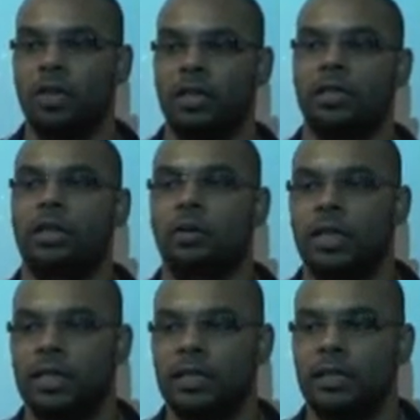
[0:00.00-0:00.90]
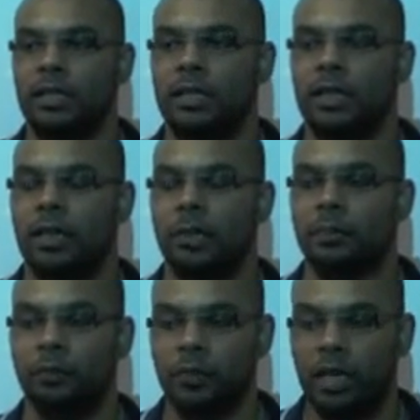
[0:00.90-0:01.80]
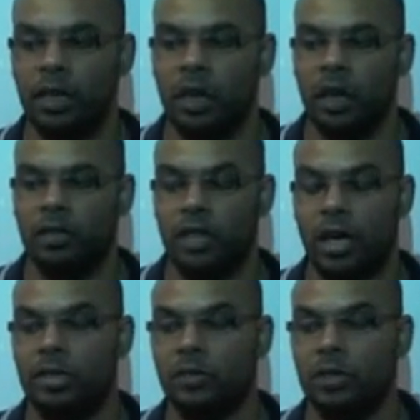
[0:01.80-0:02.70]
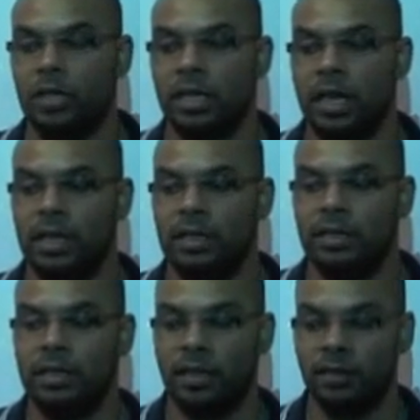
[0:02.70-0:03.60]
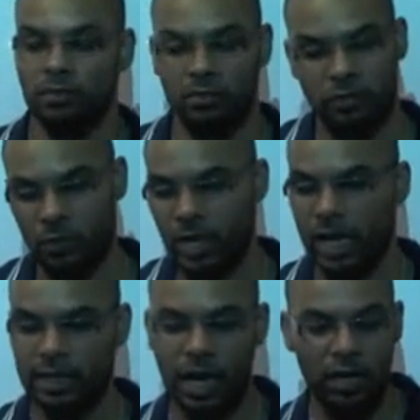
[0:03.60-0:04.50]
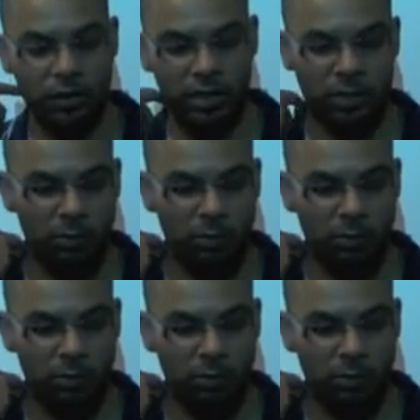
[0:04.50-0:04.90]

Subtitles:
actually went and done charity work, and we had houses: